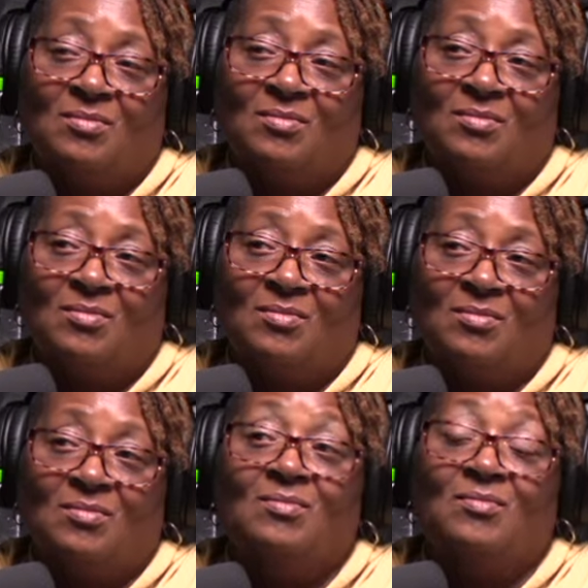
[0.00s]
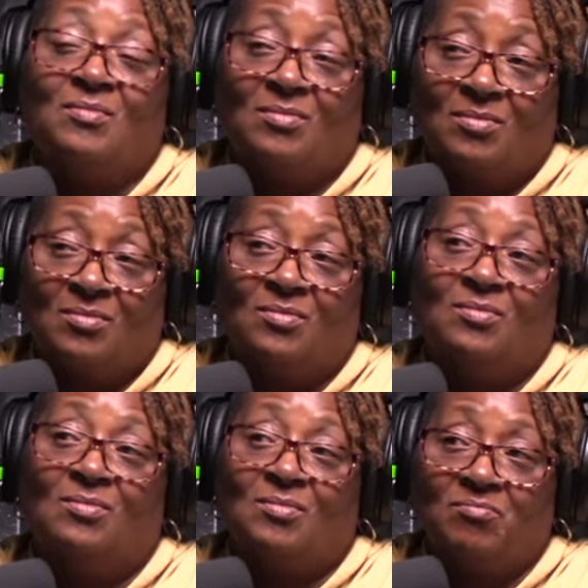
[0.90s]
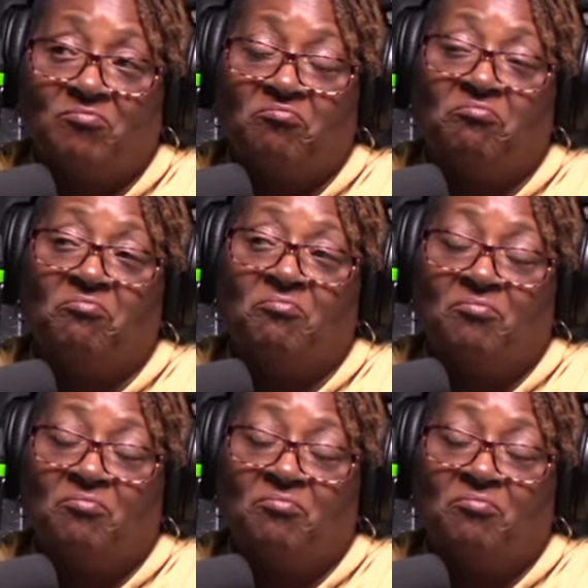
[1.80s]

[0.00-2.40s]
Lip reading: (not speaking)